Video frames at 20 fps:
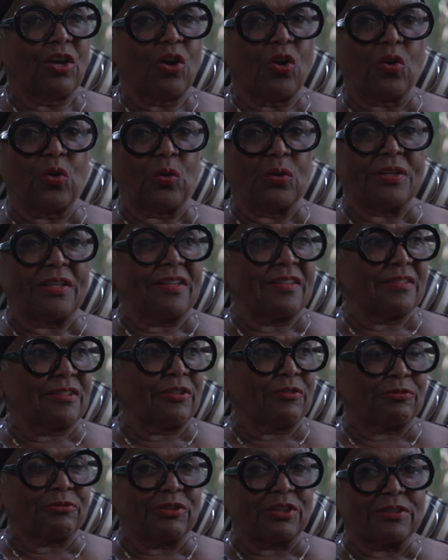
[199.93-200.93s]
all these
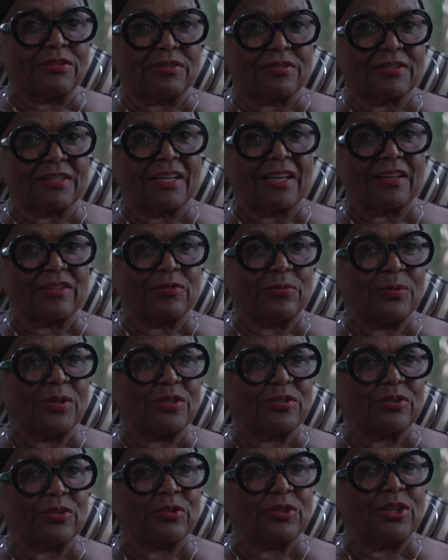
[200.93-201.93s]
different stars he
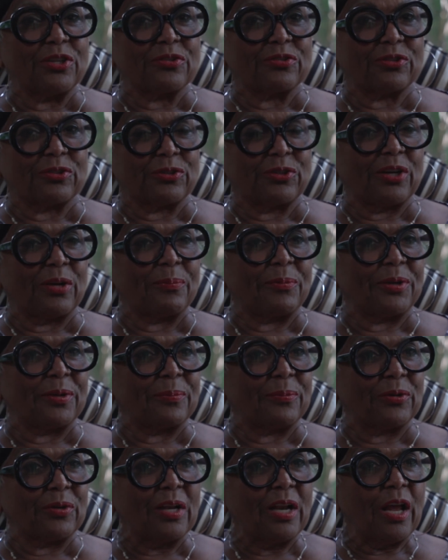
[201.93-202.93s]
used to tell me
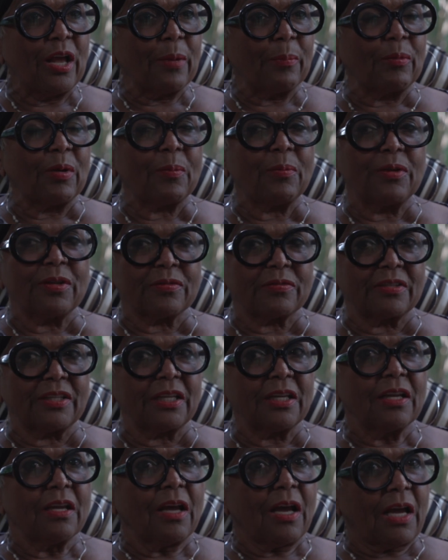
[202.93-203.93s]
about. Mom, you
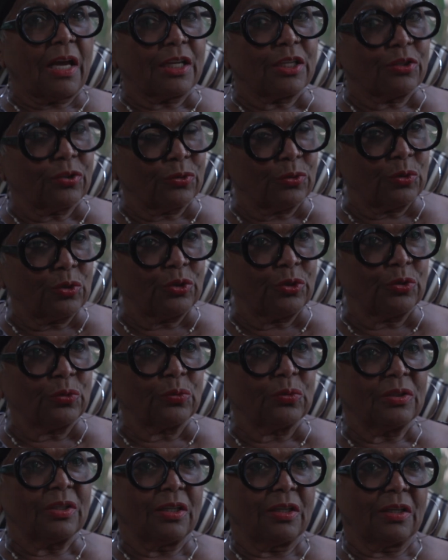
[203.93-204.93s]
see, I told
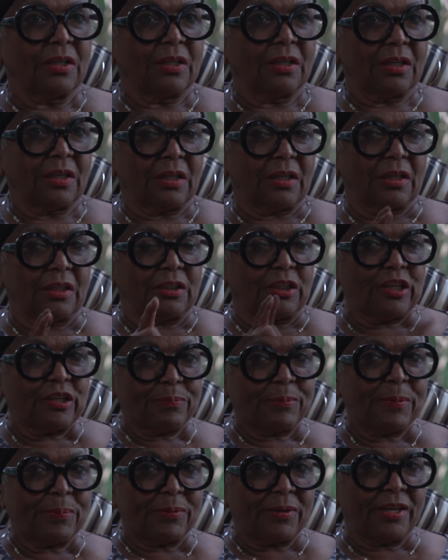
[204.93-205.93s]
you, these
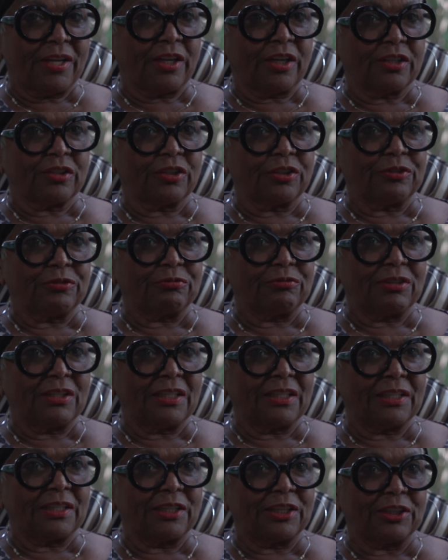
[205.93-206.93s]
people here are not the
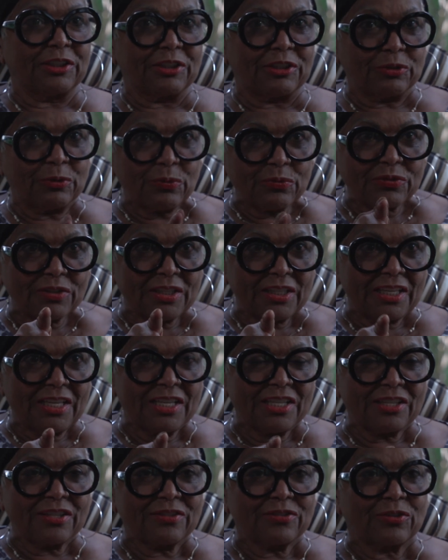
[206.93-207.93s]
real Indian. Those are the
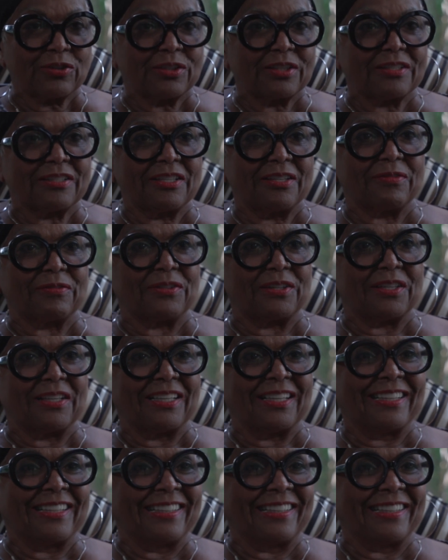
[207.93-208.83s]
Indians on the TV.